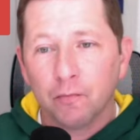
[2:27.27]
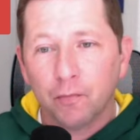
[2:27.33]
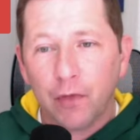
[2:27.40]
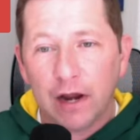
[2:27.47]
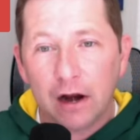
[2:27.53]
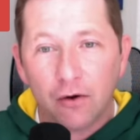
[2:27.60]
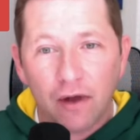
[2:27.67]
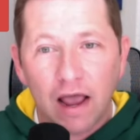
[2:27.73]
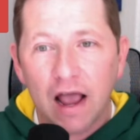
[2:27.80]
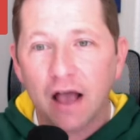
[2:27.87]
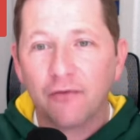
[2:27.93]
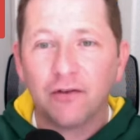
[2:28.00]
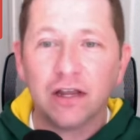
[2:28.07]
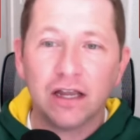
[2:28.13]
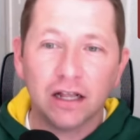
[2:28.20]
They don't
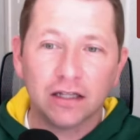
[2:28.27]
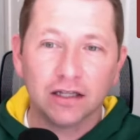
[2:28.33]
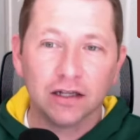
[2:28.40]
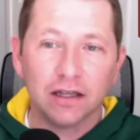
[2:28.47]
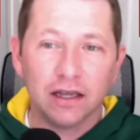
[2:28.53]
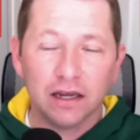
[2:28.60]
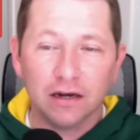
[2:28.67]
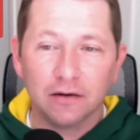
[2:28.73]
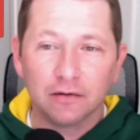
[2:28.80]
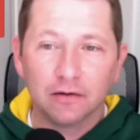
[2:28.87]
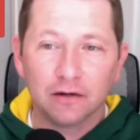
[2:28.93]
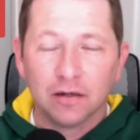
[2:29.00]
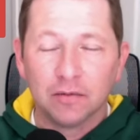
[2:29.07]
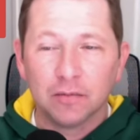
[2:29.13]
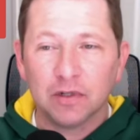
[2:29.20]
have to get the lead,
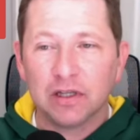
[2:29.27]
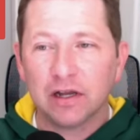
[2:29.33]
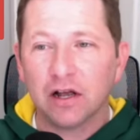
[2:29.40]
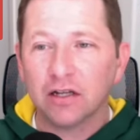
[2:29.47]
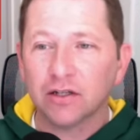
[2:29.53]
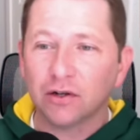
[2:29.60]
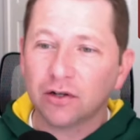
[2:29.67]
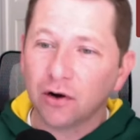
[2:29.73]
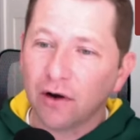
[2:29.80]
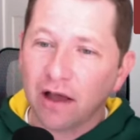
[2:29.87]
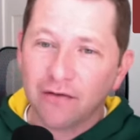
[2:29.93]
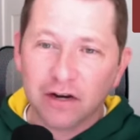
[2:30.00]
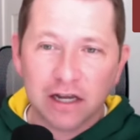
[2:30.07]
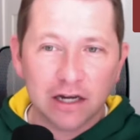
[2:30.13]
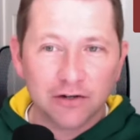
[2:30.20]
but they also don't
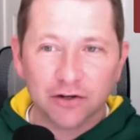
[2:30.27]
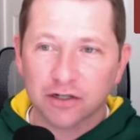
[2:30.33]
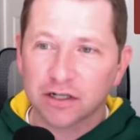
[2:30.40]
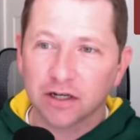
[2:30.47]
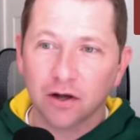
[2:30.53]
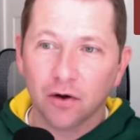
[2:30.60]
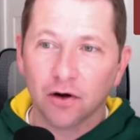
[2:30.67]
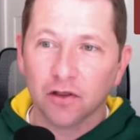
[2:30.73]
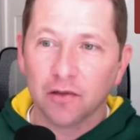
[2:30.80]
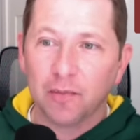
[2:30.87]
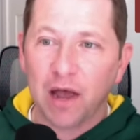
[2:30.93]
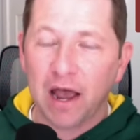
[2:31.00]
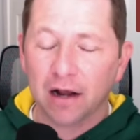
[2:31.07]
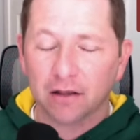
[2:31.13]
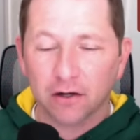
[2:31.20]
have any interest in going to the
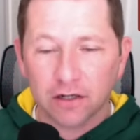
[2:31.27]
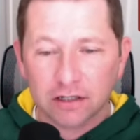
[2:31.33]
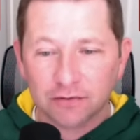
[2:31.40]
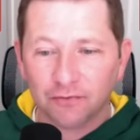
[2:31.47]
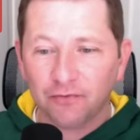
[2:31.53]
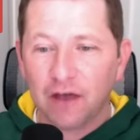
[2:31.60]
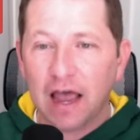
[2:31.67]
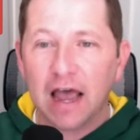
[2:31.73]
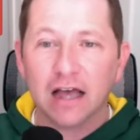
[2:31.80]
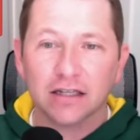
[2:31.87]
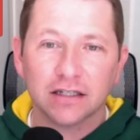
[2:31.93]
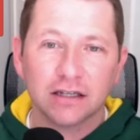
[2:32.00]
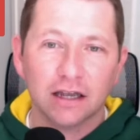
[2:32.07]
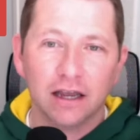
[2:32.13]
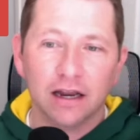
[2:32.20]
back. They're just
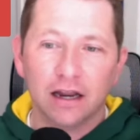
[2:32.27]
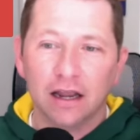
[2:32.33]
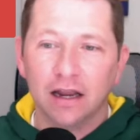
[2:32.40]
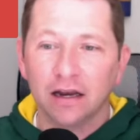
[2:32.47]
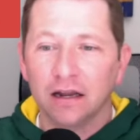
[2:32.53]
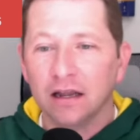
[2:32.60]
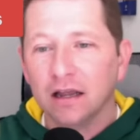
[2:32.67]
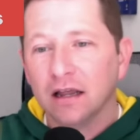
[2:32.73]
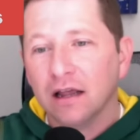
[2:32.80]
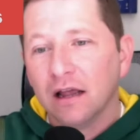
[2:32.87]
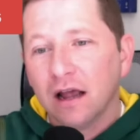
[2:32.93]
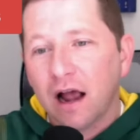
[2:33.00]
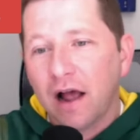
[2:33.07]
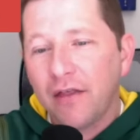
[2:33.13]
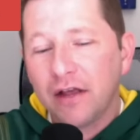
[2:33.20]
fast. And
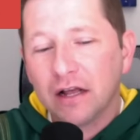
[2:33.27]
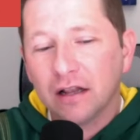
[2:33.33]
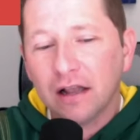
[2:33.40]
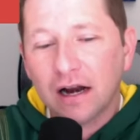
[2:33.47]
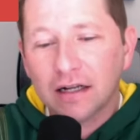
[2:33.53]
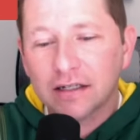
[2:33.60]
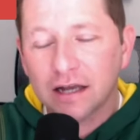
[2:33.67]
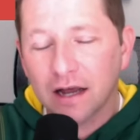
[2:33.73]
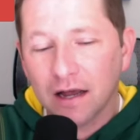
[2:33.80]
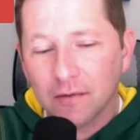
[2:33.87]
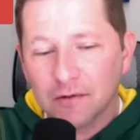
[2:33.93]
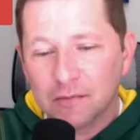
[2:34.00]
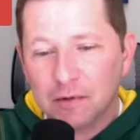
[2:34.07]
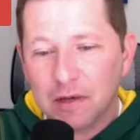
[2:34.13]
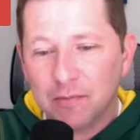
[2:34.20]
I think a lot of
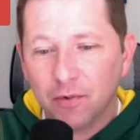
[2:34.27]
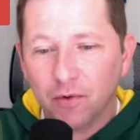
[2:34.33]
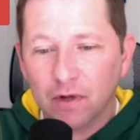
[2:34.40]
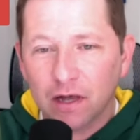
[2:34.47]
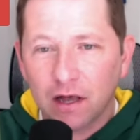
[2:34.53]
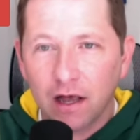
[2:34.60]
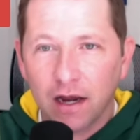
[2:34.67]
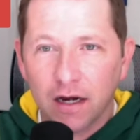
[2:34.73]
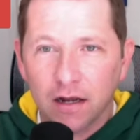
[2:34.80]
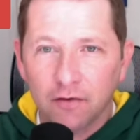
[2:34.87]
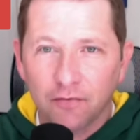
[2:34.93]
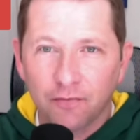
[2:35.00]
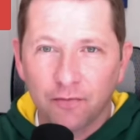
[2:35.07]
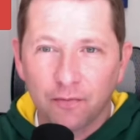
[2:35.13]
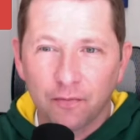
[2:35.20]
times people kind
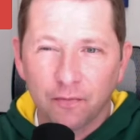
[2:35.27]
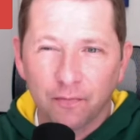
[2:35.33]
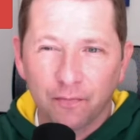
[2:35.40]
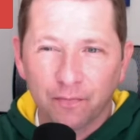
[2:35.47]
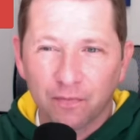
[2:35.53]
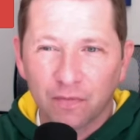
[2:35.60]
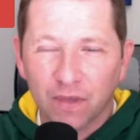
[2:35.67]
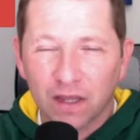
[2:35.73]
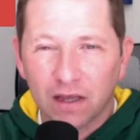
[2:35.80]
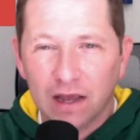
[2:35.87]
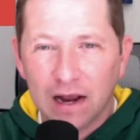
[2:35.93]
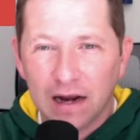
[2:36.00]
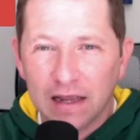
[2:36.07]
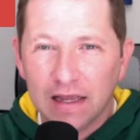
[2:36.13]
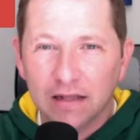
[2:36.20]
of
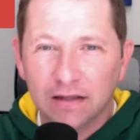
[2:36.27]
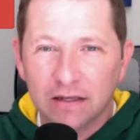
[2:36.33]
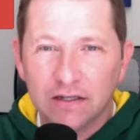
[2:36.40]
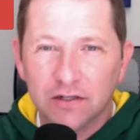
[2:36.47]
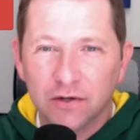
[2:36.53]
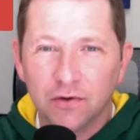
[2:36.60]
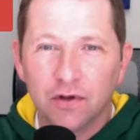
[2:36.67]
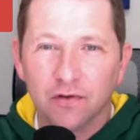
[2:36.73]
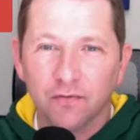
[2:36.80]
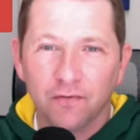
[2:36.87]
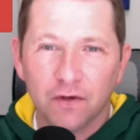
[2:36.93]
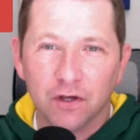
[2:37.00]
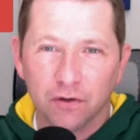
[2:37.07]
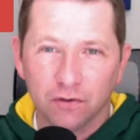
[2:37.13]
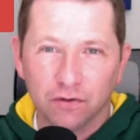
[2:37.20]
get these two
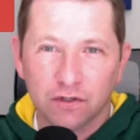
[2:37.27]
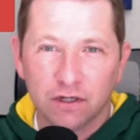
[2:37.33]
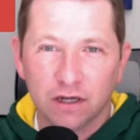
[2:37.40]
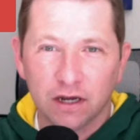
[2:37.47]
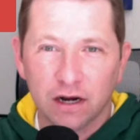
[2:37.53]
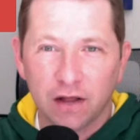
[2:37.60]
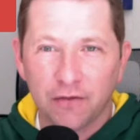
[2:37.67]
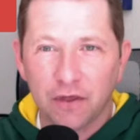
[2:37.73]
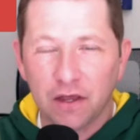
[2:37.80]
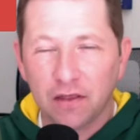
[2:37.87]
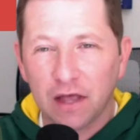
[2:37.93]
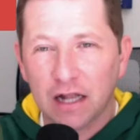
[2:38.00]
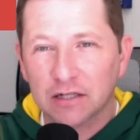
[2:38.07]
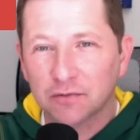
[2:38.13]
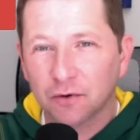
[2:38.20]
confused. And I think
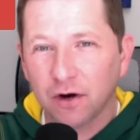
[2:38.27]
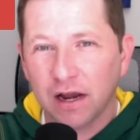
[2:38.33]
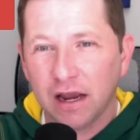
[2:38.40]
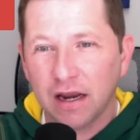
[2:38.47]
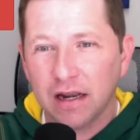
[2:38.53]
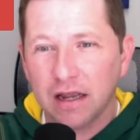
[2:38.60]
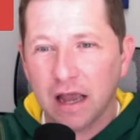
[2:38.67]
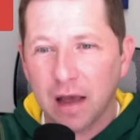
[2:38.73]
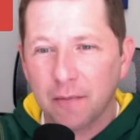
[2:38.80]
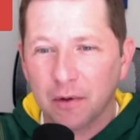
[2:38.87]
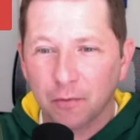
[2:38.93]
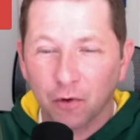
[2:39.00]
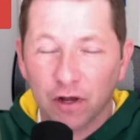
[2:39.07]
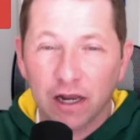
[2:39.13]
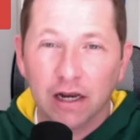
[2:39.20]
that's where
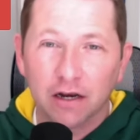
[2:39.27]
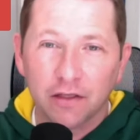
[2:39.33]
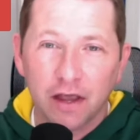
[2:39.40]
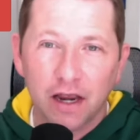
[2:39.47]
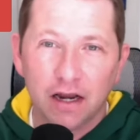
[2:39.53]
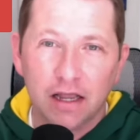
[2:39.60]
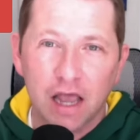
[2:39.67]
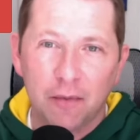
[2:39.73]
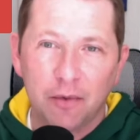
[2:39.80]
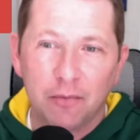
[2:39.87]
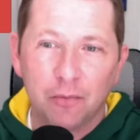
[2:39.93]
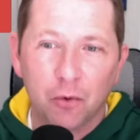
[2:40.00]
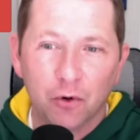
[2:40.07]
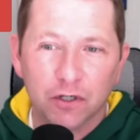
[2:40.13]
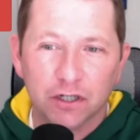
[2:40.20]
handicapping, we'll get into the handicapping
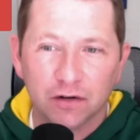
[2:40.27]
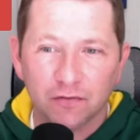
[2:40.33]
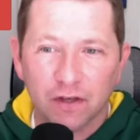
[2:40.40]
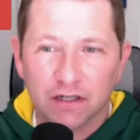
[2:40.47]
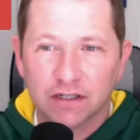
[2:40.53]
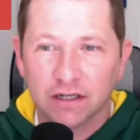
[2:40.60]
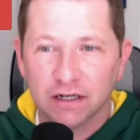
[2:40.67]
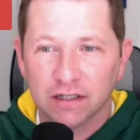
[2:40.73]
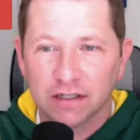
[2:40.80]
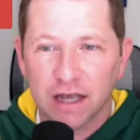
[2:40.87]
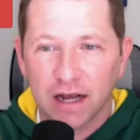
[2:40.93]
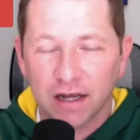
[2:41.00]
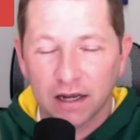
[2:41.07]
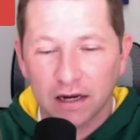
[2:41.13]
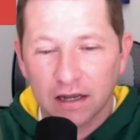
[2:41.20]
portion of this in a
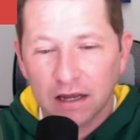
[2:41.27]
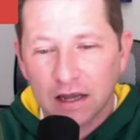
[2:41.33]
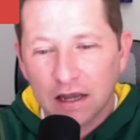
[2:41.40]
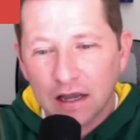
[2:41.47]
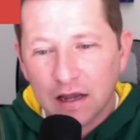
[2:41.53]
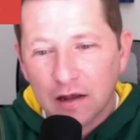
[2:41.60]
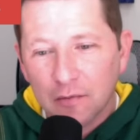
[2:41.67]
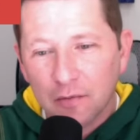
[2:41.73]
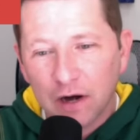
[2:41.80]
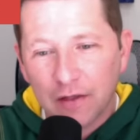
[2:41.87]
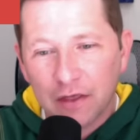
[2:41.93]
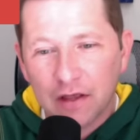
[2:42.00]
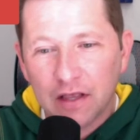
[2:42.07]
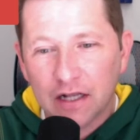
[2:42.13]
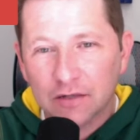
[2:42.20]
second, but I
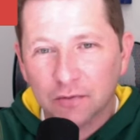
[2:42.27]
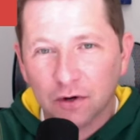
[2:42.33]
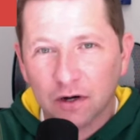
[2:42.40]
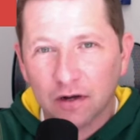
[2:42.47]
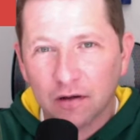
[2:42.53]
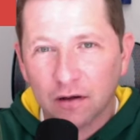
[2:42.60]
think that's where